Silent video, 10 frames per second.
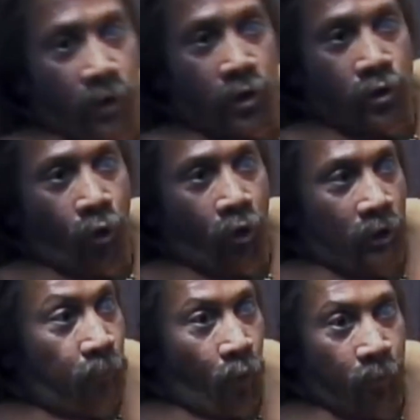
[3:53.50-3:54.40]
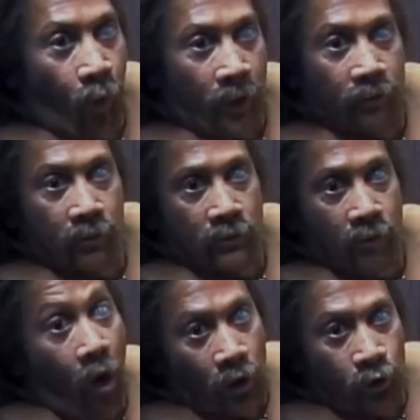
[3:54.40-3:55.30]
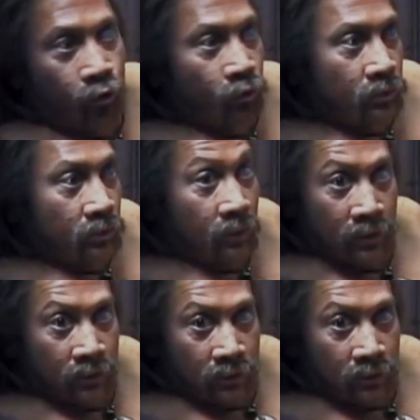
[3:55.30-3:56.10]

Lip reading: it on a boy boy. All of you, huh?